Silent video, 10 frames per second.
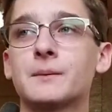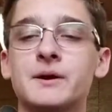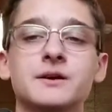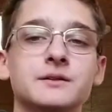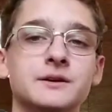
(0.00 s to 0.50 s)

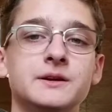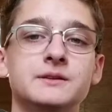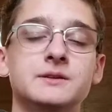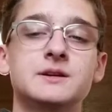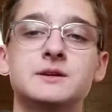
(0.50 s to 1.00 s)

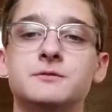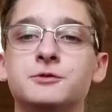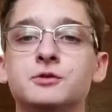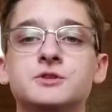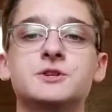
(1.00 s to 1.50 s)
apparently the
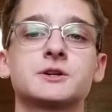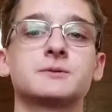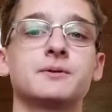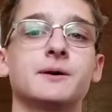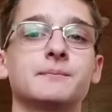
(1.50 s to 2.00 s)
fuel
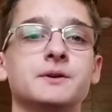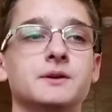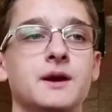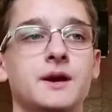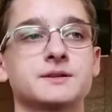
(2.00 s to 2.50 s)
injector pump
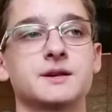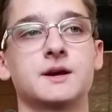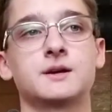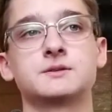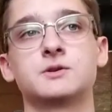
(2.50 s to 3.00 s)
acts
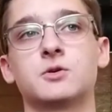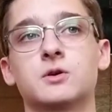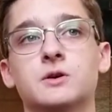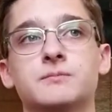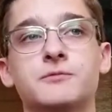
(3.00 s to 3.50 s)
as
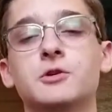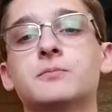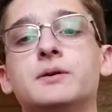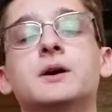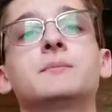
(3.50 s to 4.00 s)
your
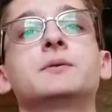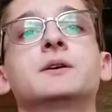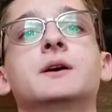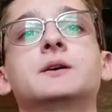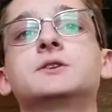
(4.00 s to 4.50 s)
fuel pump
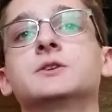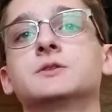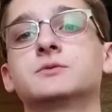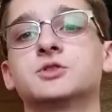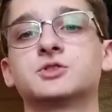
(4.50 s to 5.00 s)
and
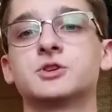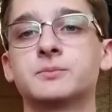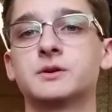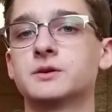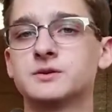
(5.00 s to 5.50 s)
your
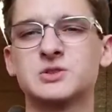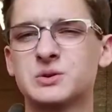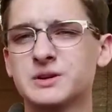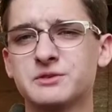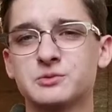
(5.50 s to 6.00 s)
distributor
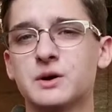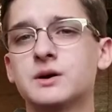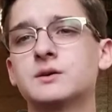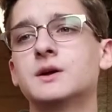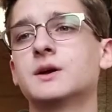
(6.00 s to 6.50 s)
sort of as
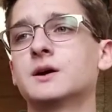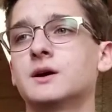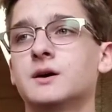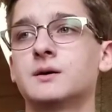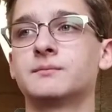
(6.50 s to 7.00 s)
well.
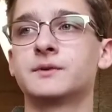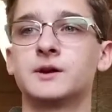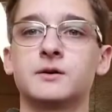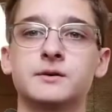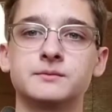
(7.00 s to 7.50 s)
you
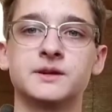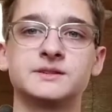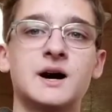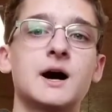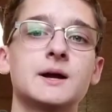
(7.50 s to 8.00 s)
know,
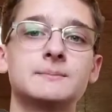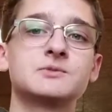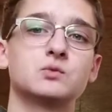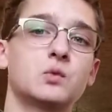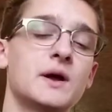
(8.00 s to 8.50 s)
it
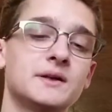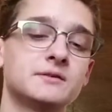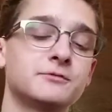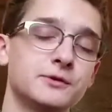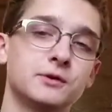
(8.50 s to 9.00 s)
times
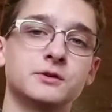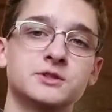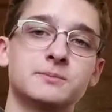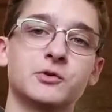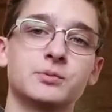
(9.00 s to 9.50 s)
when fuel
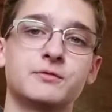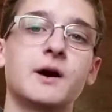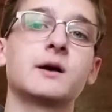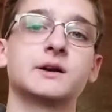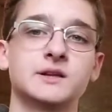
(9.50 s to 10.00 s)
is supposed to be
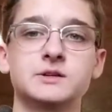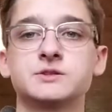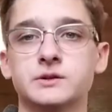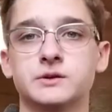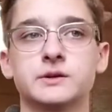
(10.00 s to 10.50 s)
fired in each
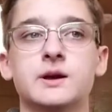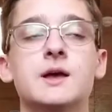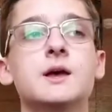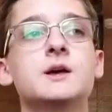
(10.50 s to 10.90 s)
cylinder.